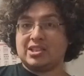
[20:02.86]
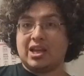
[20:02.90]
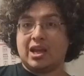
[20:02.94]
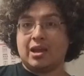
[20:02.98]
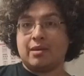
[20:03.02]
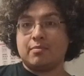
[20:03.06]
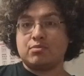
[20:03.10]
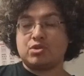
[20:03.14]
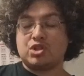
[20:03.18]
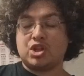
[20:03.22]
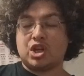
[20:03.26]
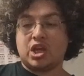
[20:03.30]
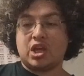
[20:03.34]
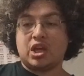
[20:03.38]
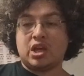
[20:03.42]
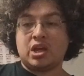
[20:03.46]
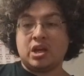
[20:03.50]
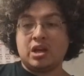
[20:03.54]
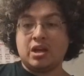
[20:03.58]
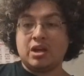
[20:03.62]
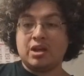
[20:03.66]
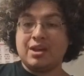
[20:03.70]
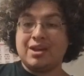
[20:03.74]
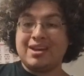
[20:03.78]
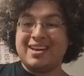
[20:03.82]
same G,
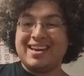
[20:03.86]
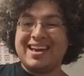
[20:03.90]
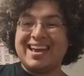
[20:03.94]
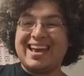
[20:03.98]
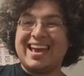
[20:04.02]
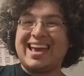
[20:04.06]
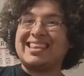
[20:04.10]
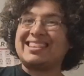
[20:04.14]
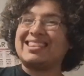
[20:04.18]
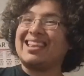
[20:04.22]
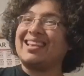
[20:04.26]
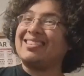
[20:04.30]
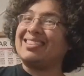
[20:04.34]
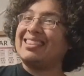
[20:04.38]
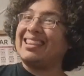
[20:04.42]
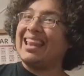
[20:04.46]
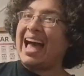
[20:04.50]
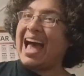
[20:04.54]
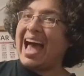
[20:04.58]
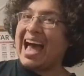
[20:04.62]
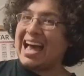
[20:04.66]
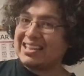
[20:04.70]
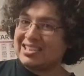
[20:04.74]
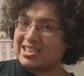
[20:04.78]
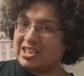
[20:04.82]
and the
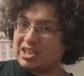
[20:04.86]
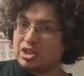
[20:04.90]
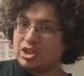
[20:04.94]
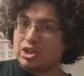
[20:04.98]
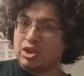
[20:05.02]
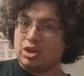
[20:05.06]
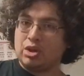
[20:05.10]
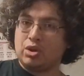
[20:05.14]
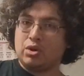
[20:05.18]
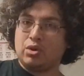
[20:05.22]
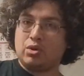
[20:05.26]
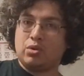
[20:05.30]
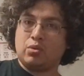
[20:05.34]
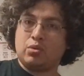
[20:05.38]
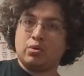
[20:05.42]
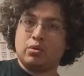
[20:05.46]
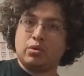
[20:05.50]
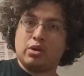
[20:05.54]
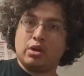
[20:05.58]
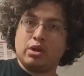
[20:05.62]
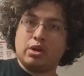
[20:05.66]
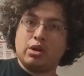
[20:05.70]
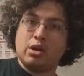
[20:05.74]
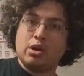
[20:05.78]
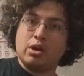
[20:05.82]
last 2
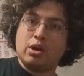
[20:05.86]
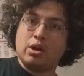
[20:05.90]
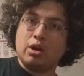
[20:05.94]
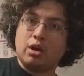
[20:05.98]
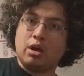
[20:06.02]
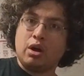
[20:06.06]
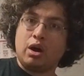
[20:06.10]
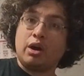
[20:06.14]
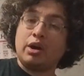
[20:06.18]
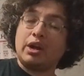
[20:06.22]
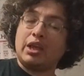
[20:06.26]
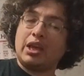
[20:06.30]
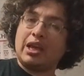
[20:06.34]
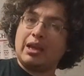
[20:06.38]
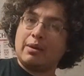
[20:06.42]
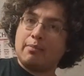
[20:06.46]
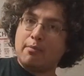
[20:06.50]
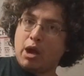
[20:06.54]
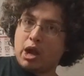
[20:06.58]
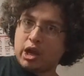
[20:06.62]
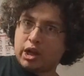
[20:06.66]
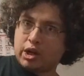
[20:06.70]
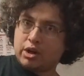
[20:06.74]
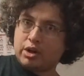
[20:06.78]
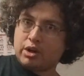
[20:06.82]
on E
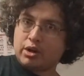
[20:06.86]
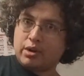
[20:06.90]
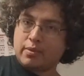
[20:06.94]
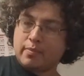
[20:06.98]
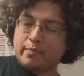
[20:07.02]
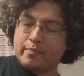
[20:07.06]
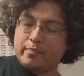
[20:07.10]
minor.